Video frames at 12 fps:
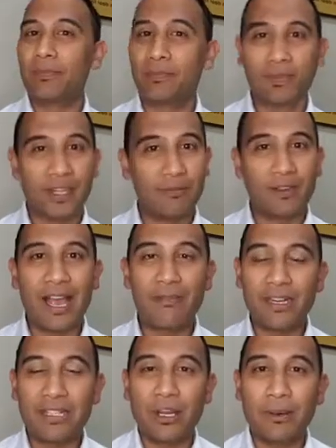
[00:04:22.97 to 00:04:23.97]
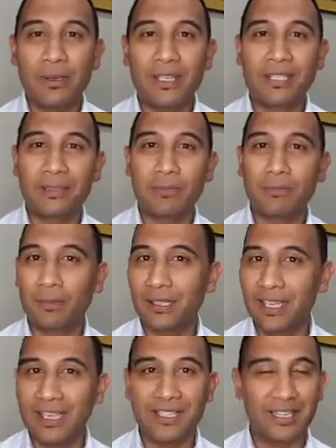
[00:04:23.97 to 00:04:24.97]
if you have any topics,
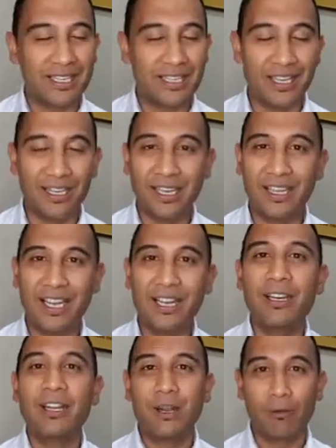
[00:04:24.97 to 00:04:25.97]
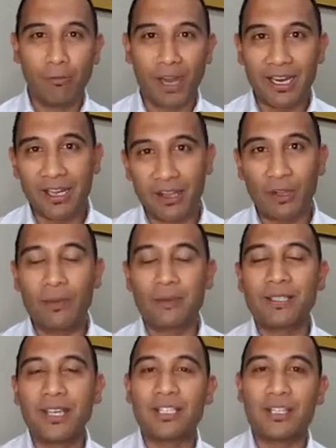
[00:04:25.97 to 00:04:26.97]
please again write it in the
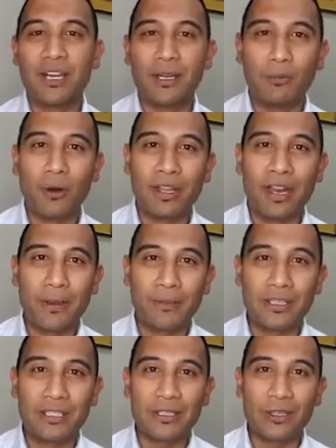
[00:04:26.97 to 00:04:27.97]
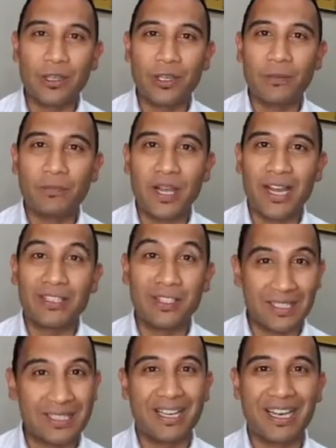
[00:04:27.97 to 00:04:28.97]
comment section. I'm more than happy to
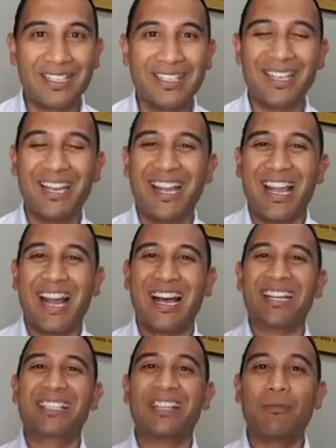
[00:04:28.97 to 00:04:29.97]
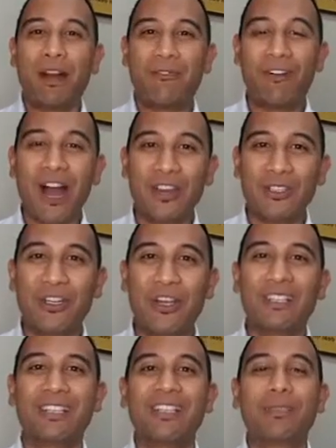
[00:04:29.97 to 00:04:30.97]
discuss. So my final
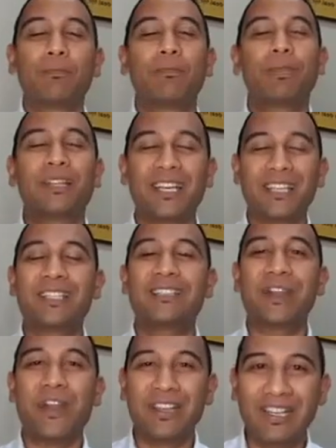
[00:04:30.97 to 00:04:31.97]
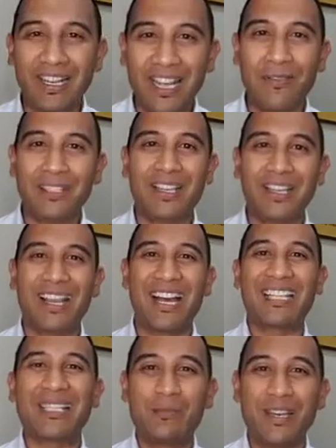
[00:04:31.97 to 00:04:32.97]
note is, please don't leave it to the
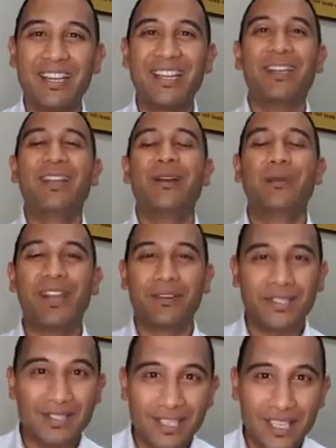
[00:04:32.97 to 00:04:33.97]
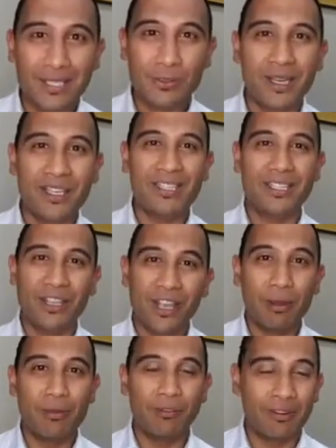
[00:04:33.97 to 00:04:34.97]
last minute. We have 6 weeks to
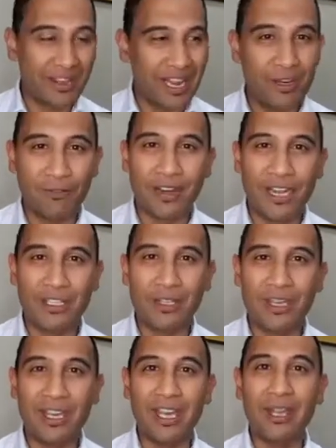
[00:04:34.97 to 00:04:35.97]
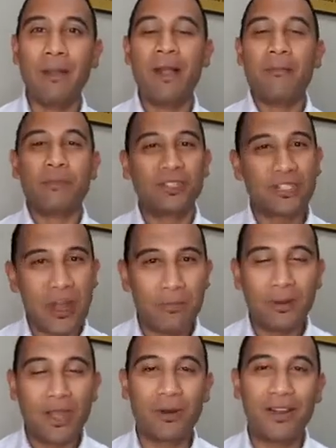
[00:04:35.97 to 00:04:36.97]
go before the end of financial year.
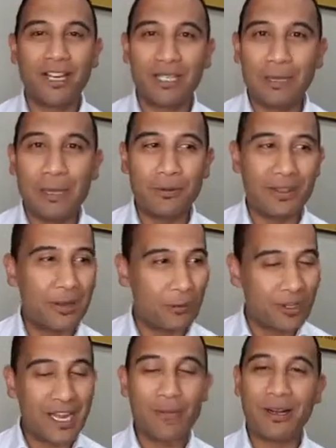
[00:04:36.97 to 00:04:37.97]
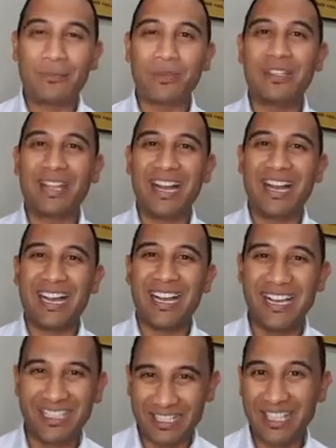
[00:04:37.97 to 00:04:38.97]
Don't be one of those people that will come up
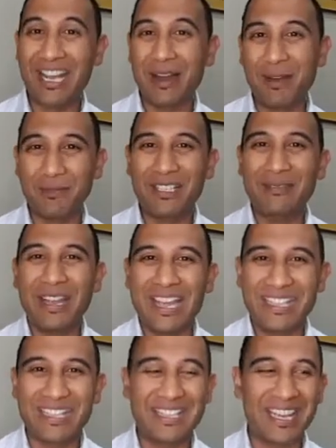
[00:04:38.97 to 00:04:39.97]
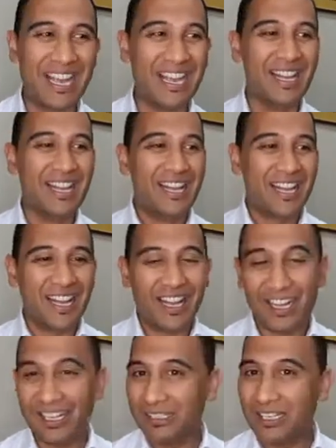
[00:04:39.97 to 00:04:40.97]
to me and say,
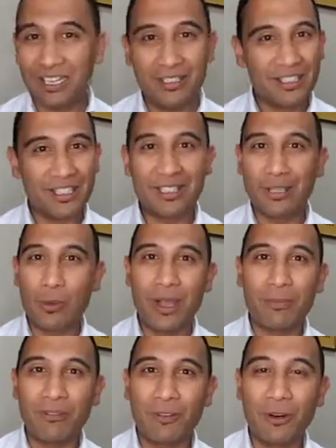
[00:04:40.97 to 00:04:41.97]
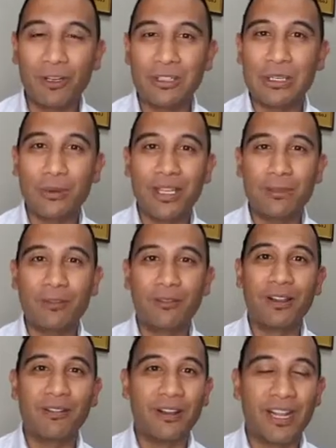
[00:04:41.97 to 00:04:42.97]
just a week before, 2 weeks
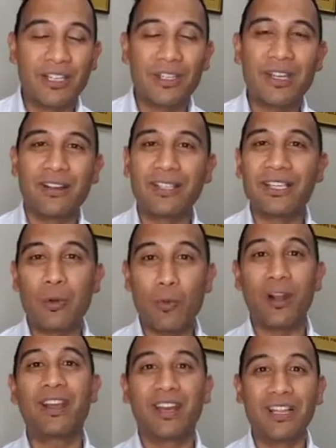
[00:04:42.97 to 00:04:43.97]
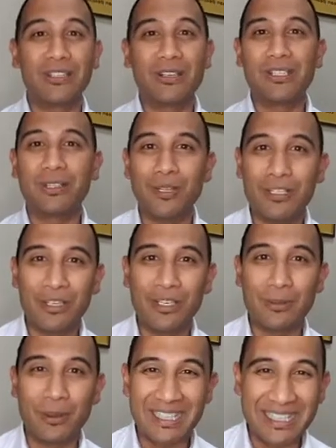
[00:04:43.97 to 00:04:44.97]
before the financial year, and say, what can I do to
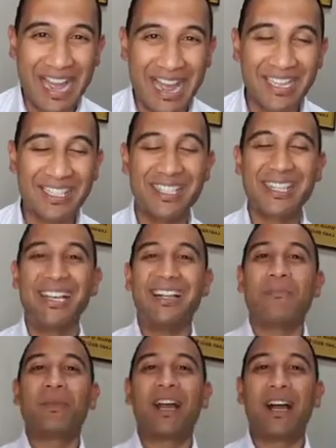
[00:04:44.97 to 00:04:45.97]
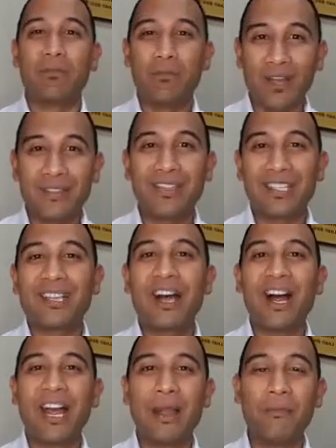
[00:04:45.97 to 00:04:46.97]
reduce my tax? Most of the
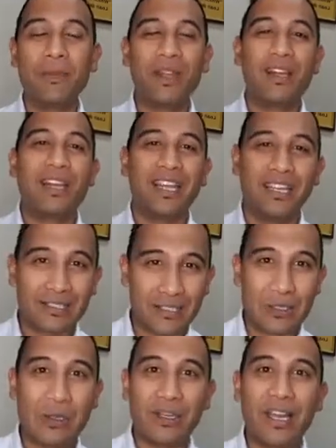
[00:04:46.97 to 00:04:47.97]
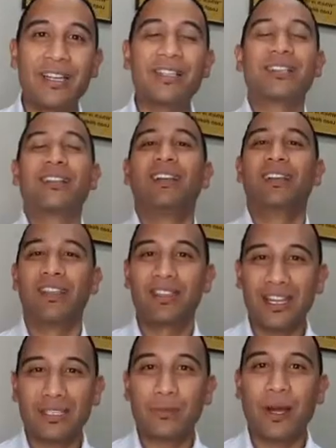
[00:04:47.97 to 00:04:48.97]
time it is too late.
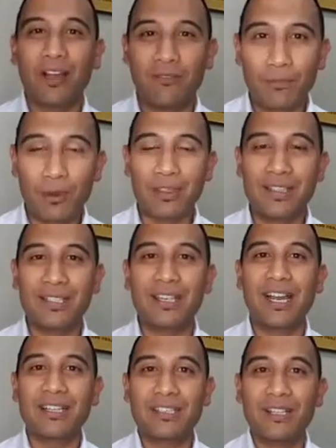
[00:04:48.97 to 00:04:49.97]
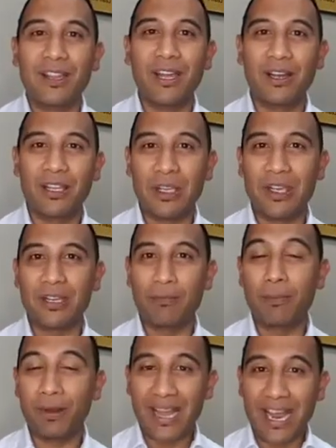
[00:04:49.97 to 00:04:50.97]
That's why I'll put this out, so that you can
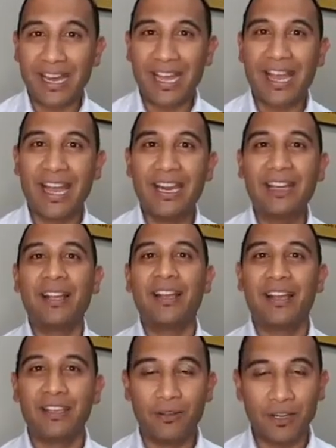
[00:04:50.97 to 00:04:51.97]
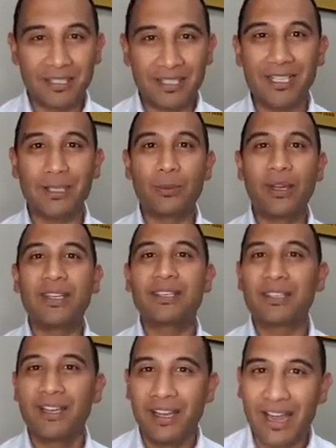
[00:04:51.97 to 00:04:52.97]
plan ahead. You've got 6
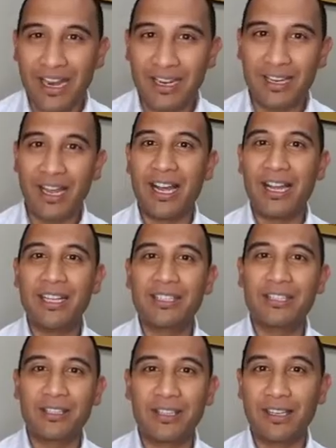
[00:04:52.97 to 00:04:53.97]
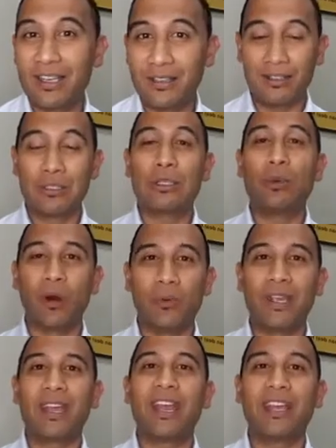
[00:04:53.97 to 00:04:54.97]
weeks, and let's do what
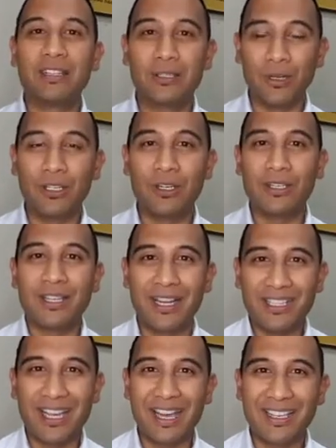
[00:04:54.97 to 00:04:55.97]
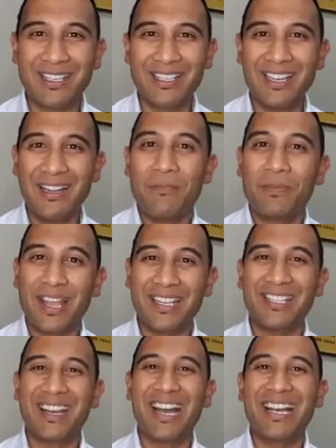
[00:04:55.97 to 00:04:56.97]
we can to reduce our tax.
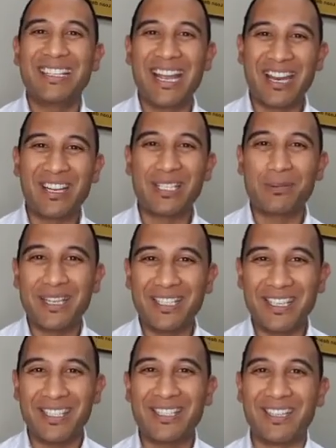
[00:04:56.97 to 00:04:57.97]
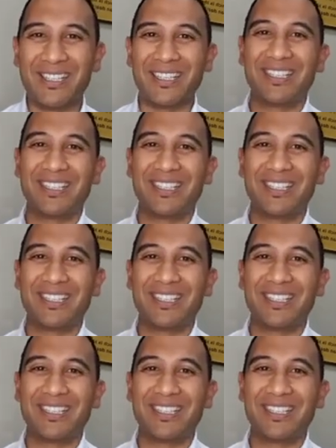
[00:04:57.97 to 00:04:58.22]
Thanks guys, and I'll speak to you soon.